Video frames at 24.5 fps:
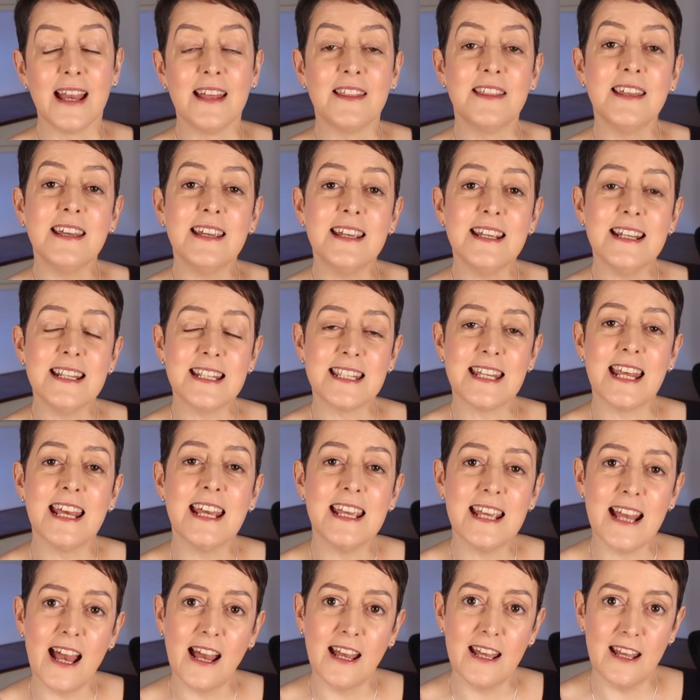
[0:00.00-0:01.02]
The
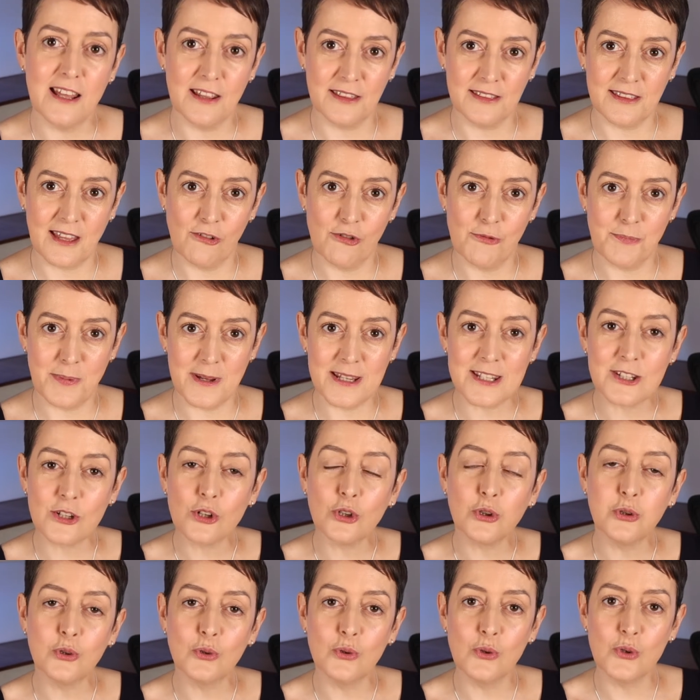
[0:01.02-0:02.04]
TA therapist
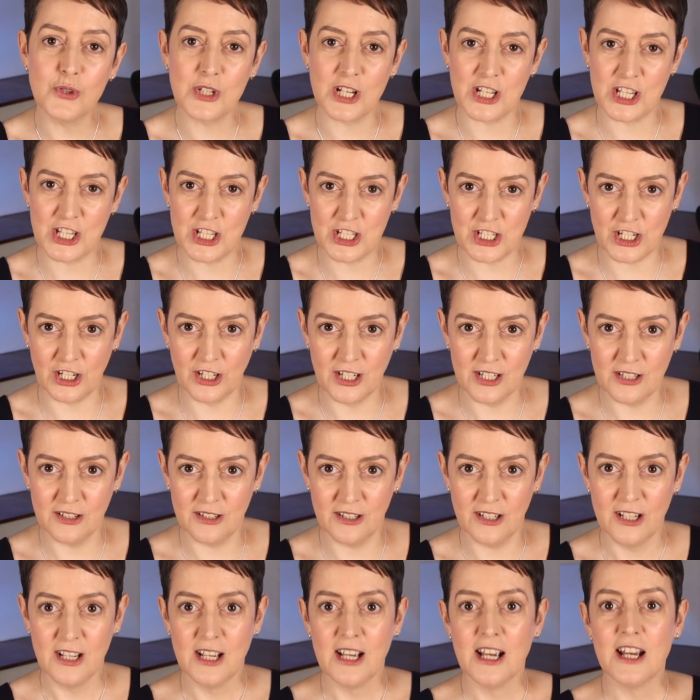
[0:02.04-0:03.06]
Claude
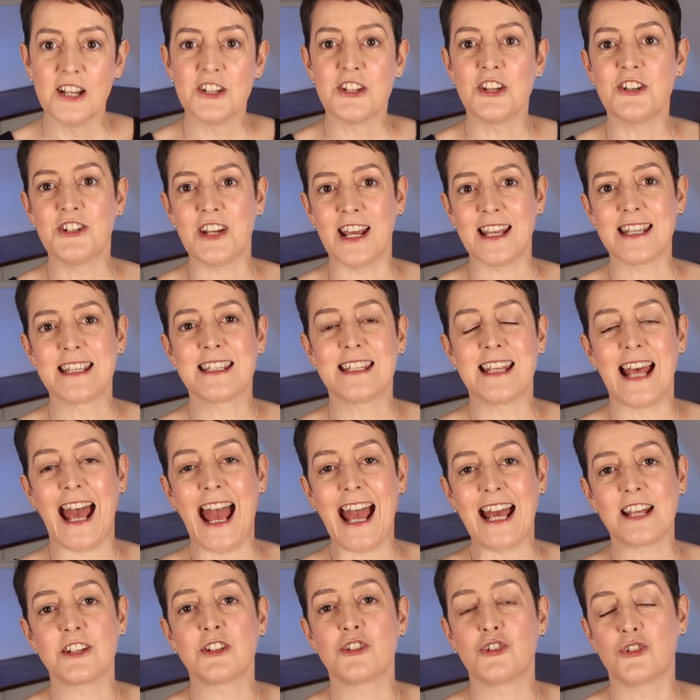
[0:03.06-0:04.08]
Steiner suggests that
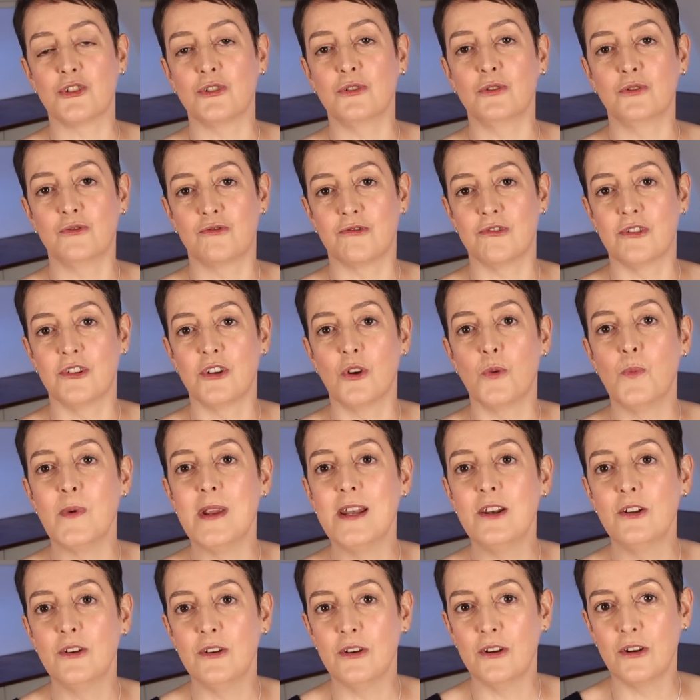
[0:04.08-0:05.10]
as children we
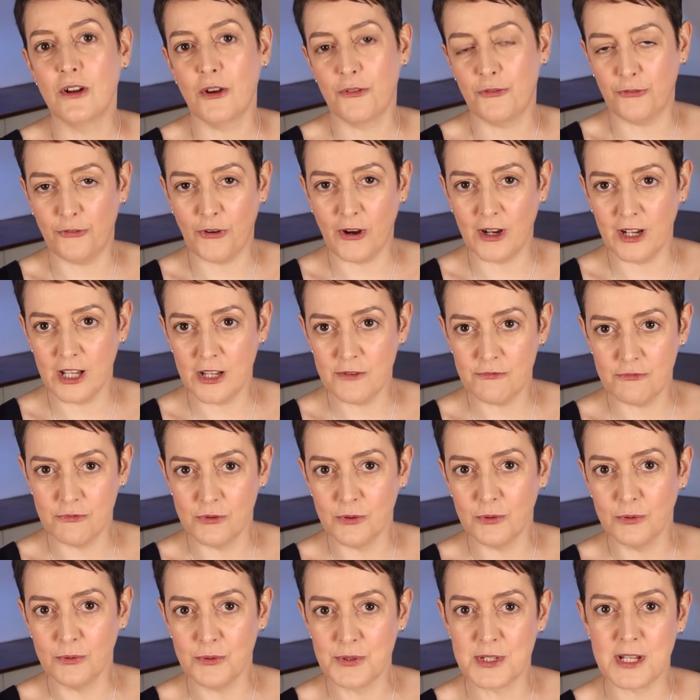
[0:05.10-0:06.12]
learn 5
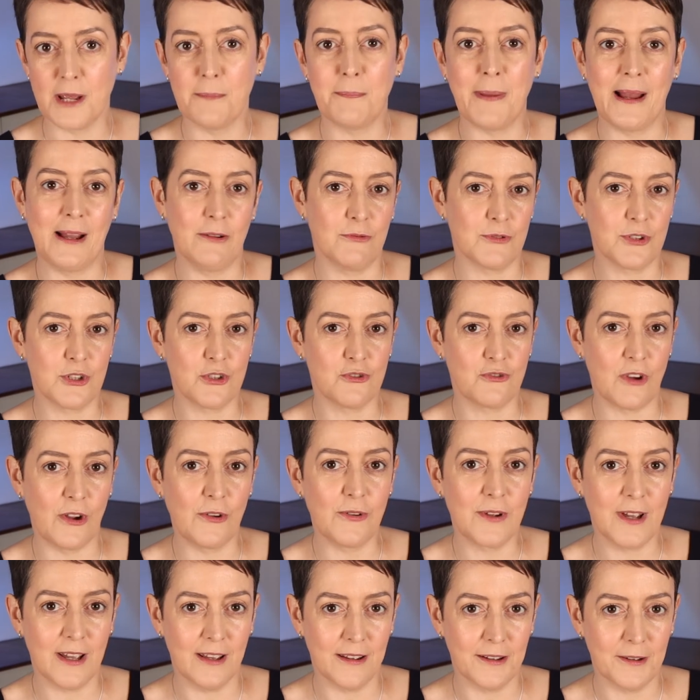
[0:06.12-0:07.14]
rules about
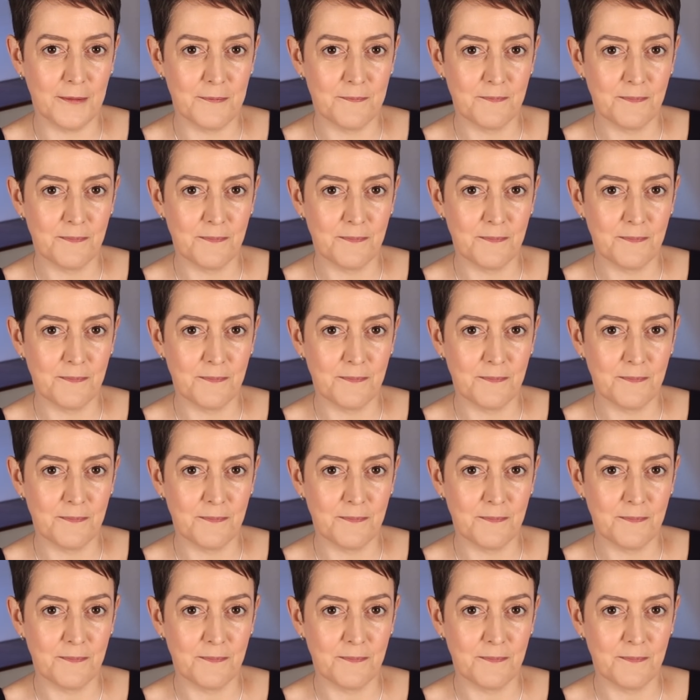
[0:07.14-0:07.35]
stroking.